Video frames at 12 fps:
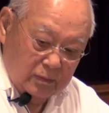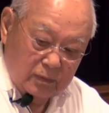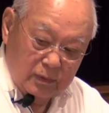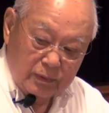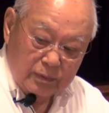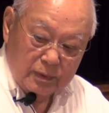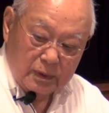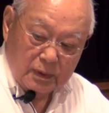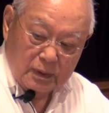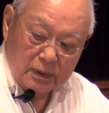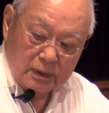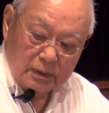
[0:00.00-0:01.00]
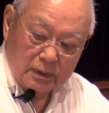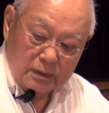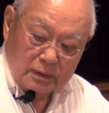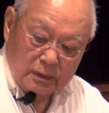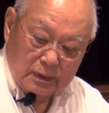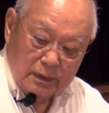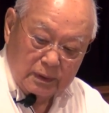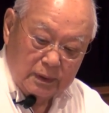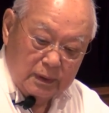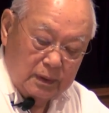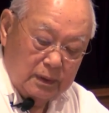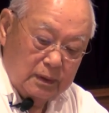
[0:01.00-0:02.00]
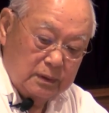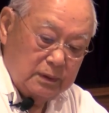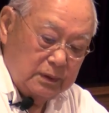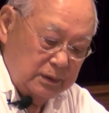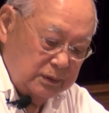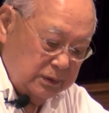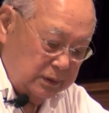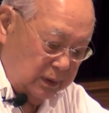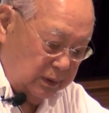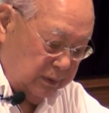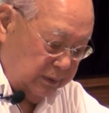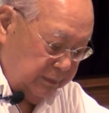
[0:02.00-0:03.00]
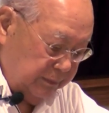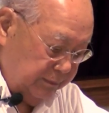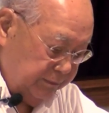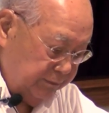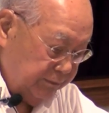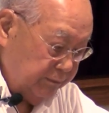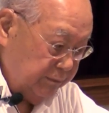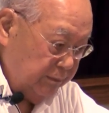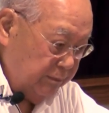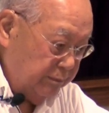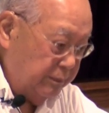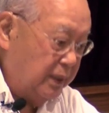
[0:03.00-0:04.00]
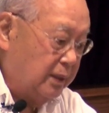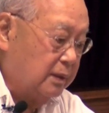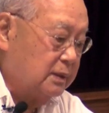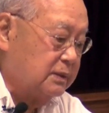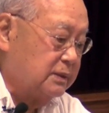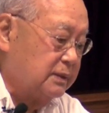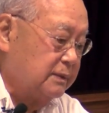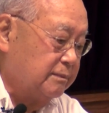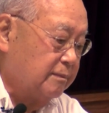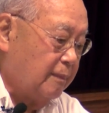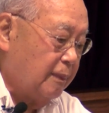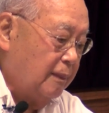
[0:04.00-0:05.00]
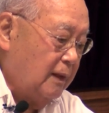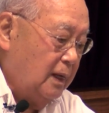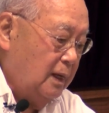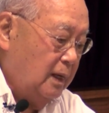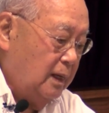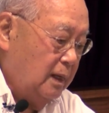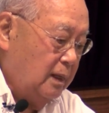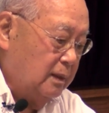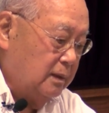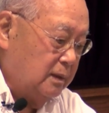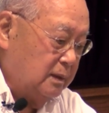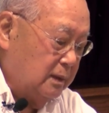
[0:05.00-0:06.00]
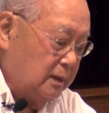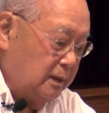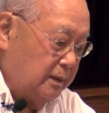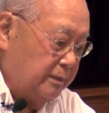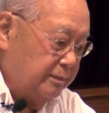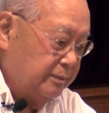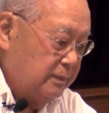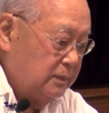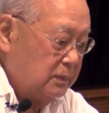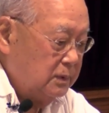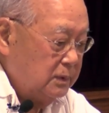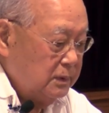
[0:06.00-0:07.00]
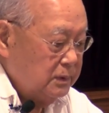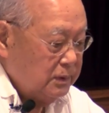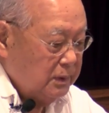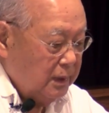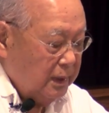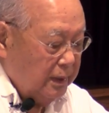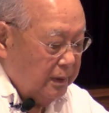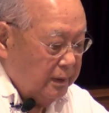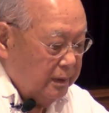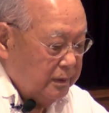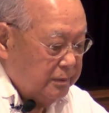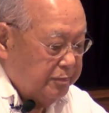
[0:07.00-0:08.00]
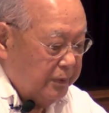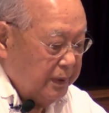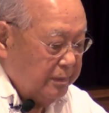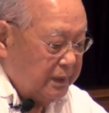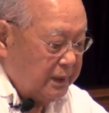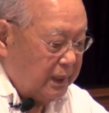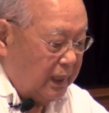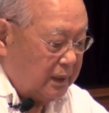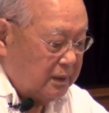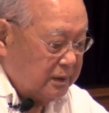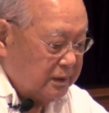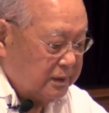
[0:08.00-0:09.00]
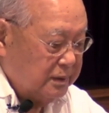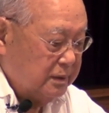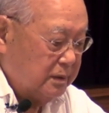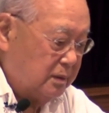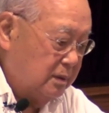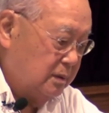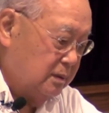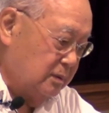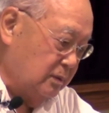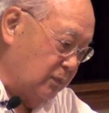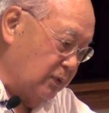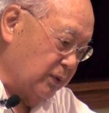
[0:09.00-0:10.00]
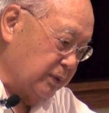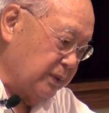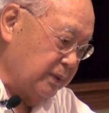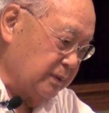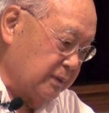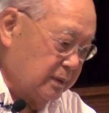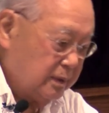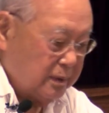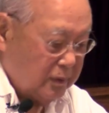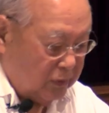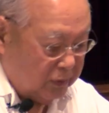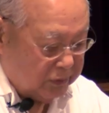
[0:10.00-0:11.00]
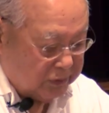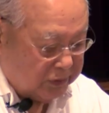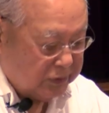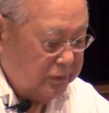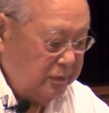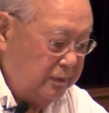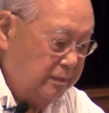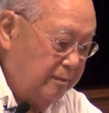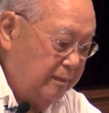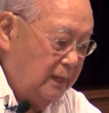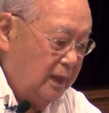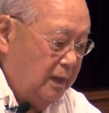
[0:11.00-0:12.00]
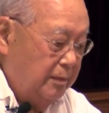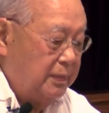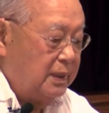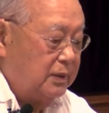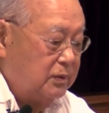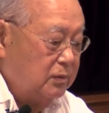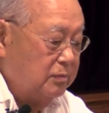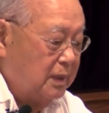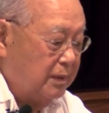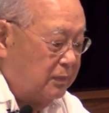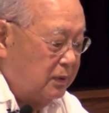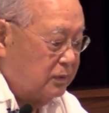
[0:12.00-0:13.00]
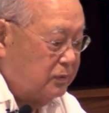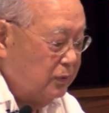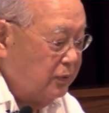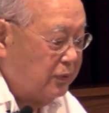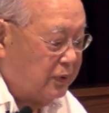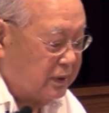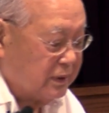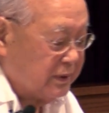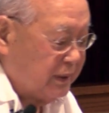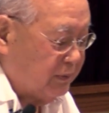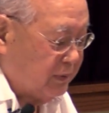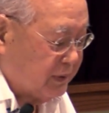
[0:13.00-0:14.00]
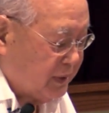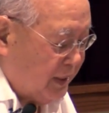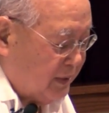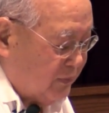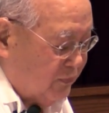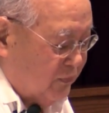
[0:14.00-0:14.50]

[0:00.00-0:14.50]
we were uh, in these uh, barracks, and um, it's pretty monotonous working, going to school. But I do remember two things that was kind of